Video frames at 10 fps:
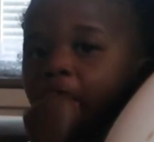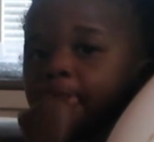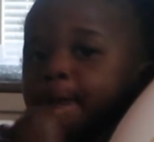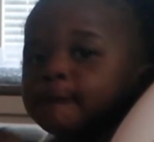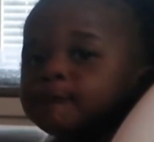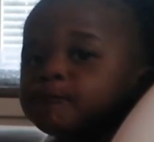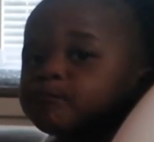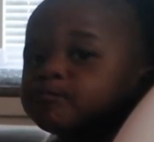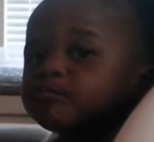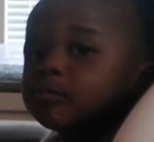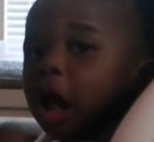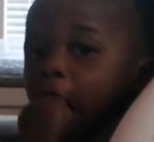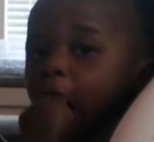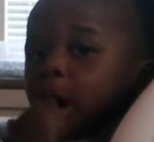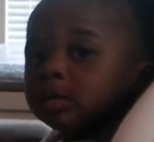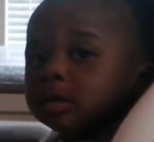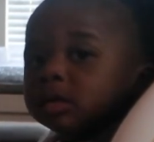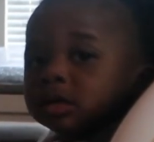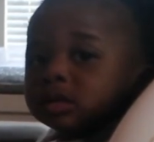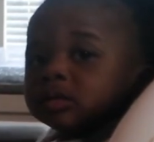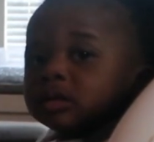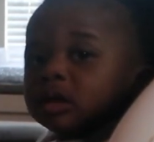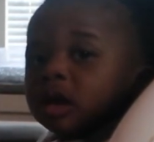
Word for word: Let me try to squish these into better balls.